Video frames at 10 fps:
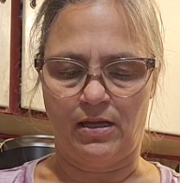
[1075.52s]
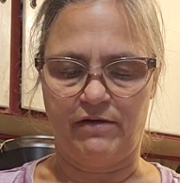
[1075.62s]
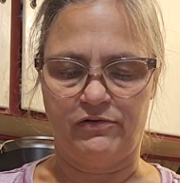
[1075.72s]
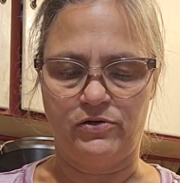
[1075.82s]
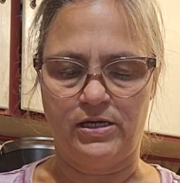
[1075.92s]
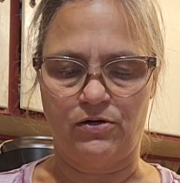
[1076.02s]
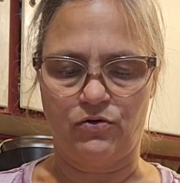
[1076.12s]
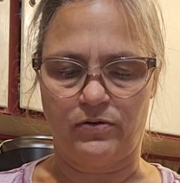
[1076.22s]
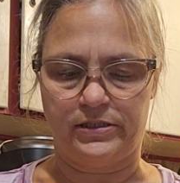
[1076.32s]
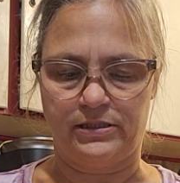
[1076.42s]
If you hear
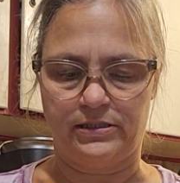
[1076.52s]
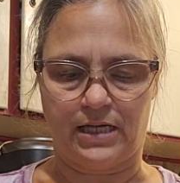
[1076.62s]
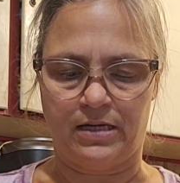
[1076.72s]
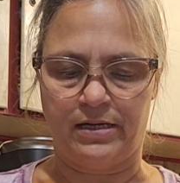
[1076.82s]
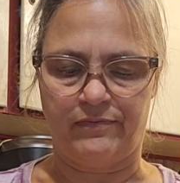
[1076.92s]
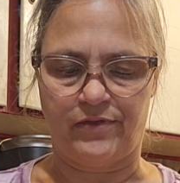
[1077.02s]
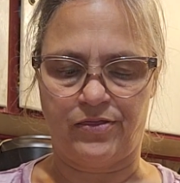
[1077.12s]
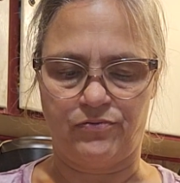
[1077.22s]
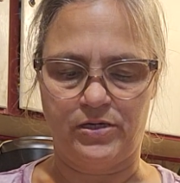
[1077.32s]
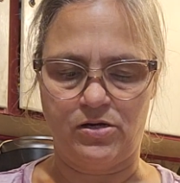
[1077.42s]
noises, I have
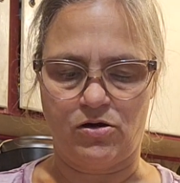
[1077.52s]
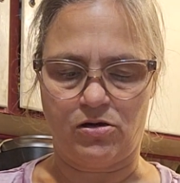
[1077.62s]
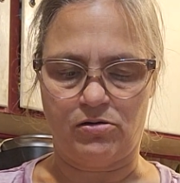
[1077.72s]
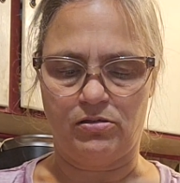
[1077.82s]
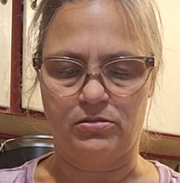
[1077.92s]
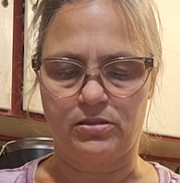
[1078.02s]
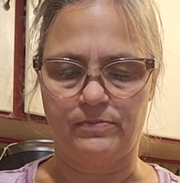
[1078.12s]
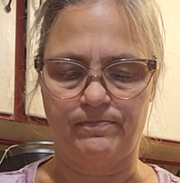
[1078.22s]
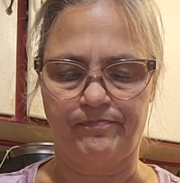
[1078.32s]
3 dogs,